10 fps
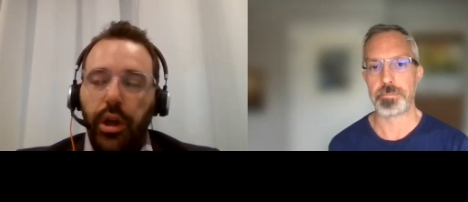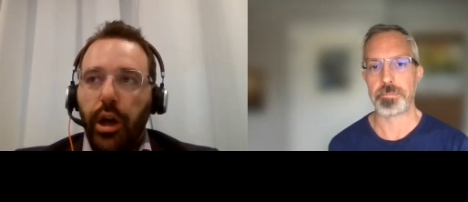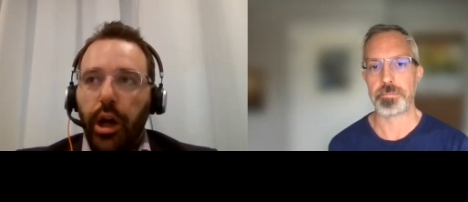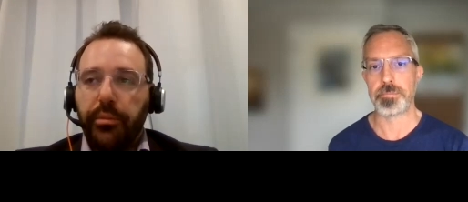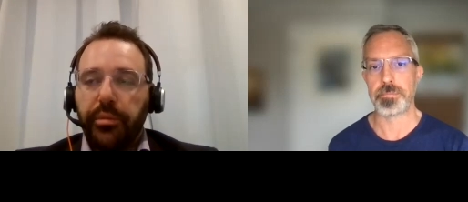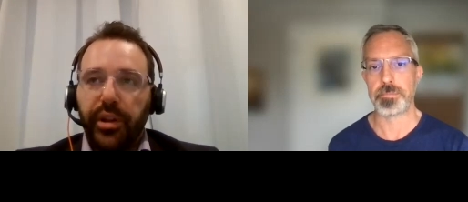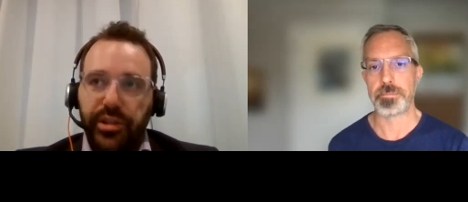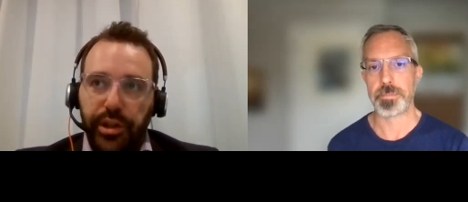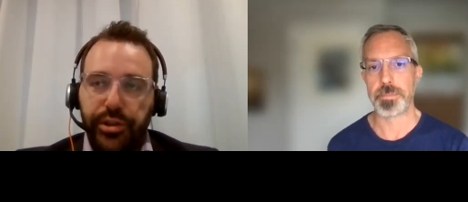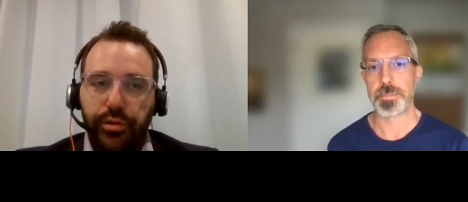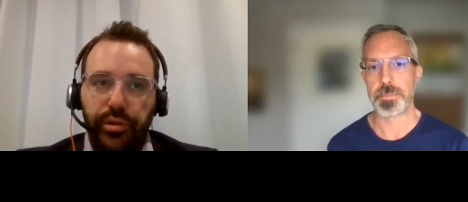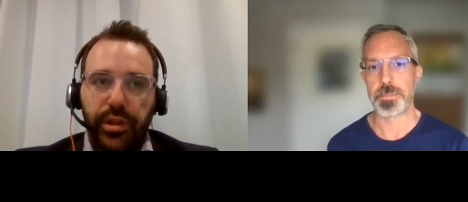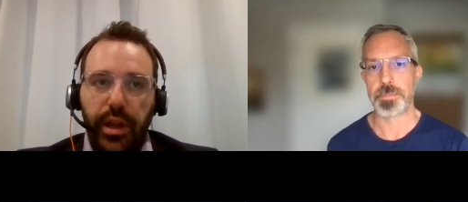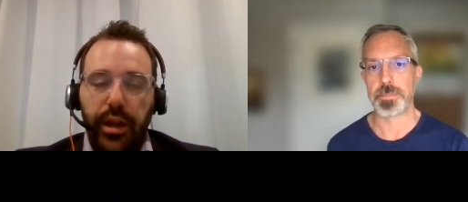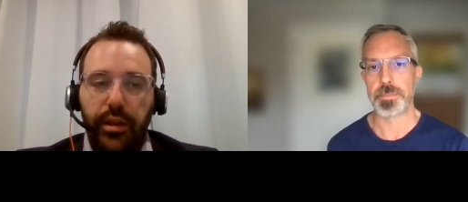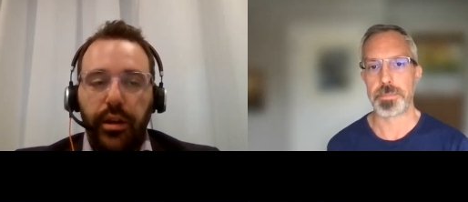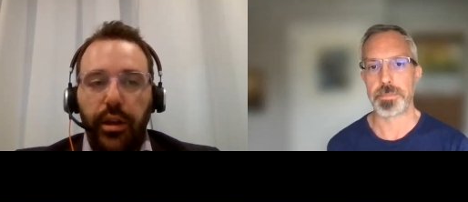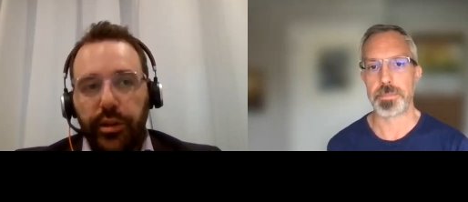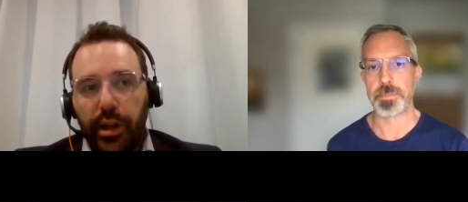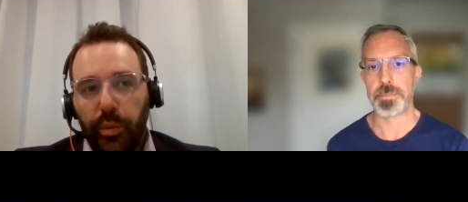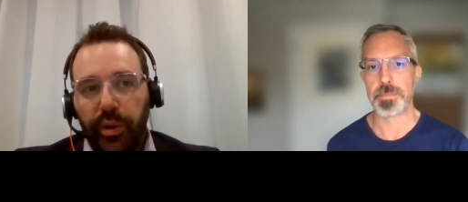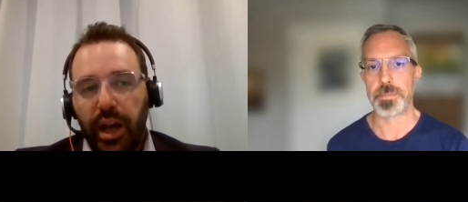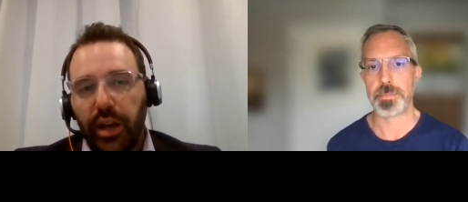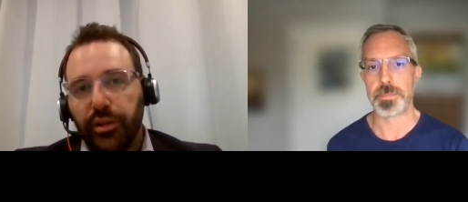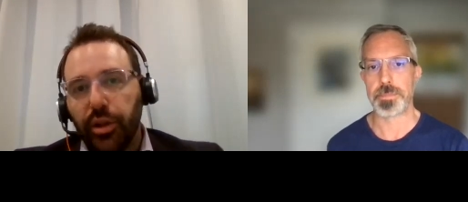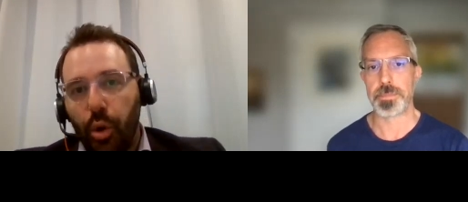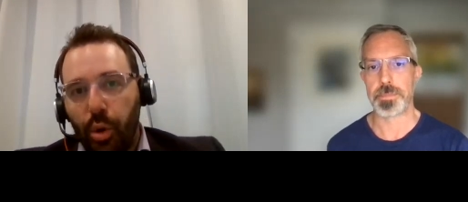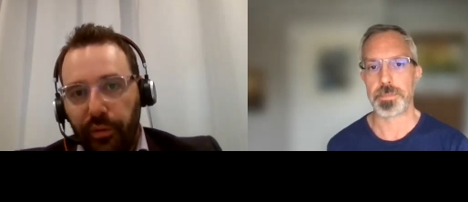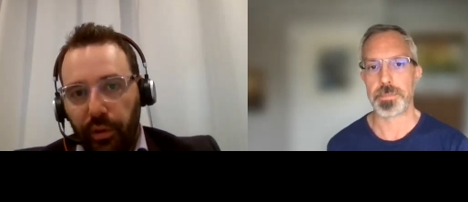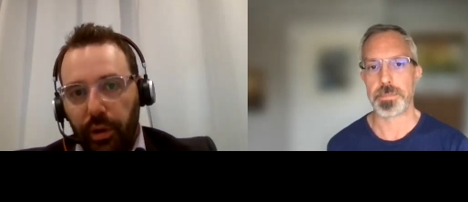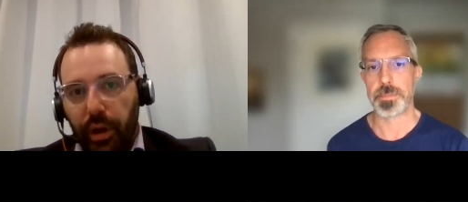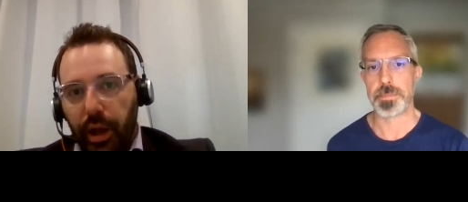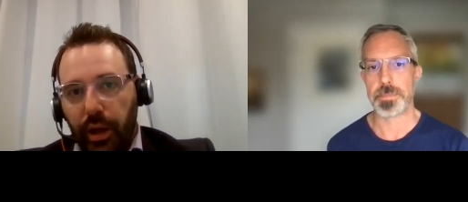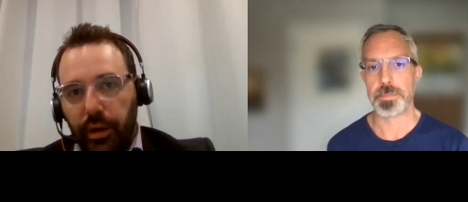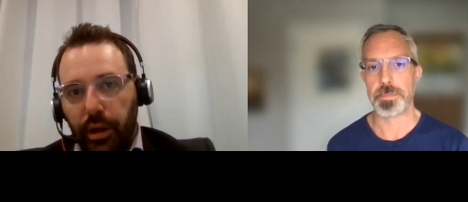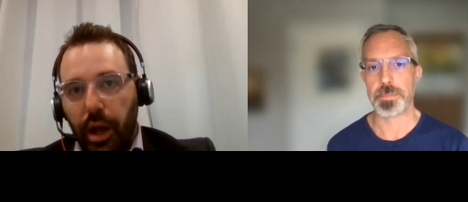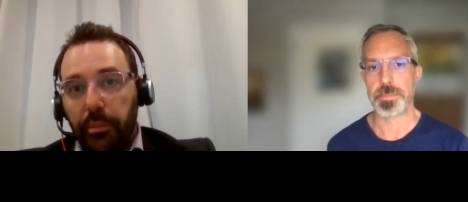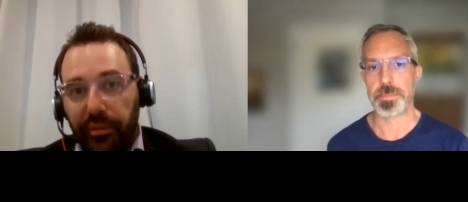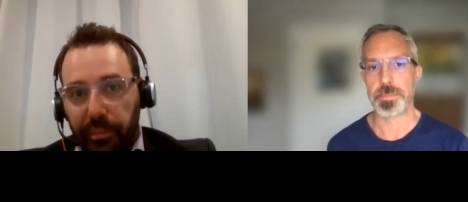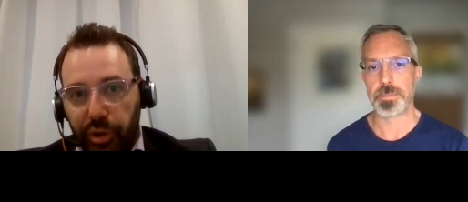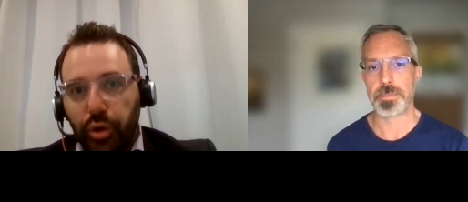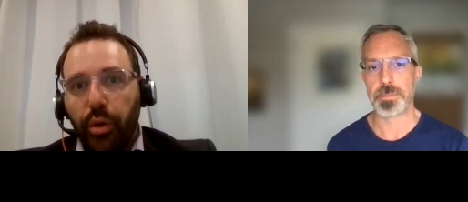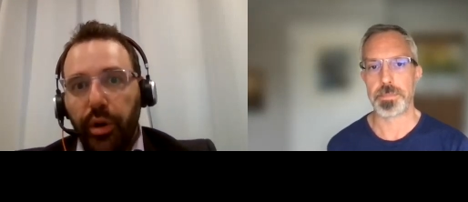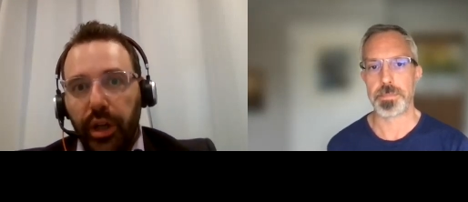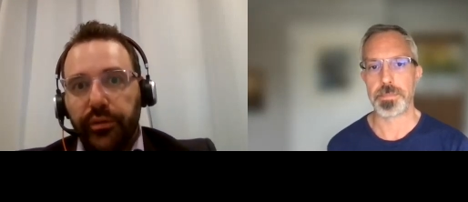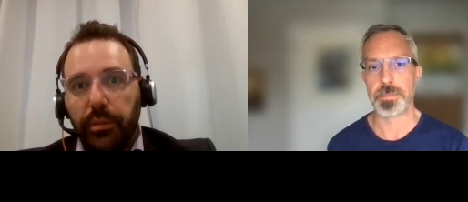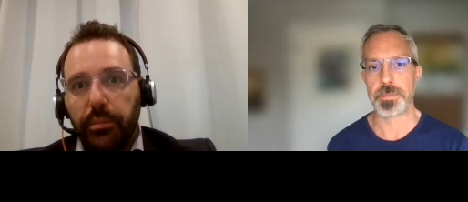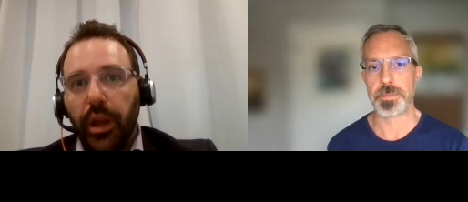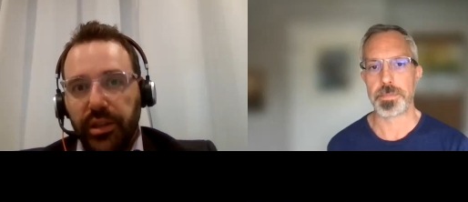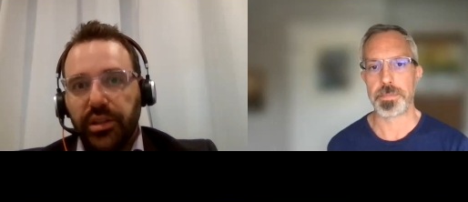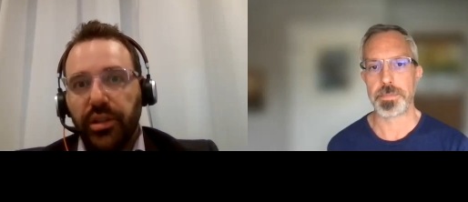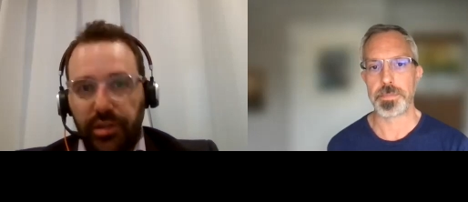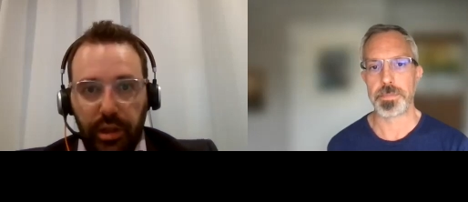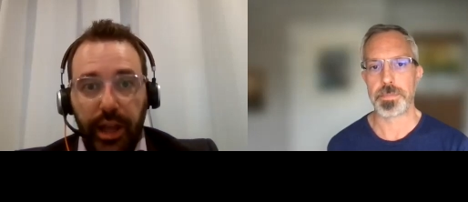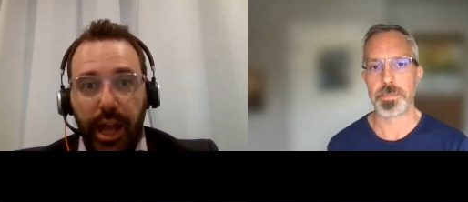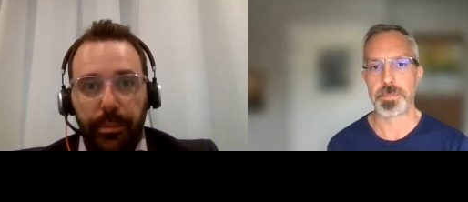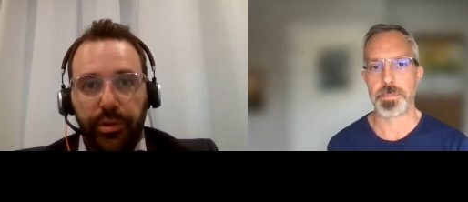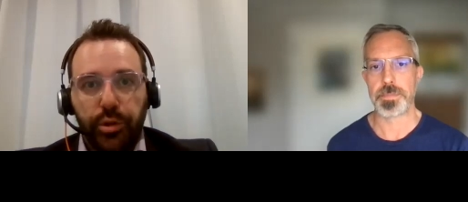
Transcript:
Speaker 1: um, from the accessories land that we kind of took over and got the majority of them licensed to sell cannabis.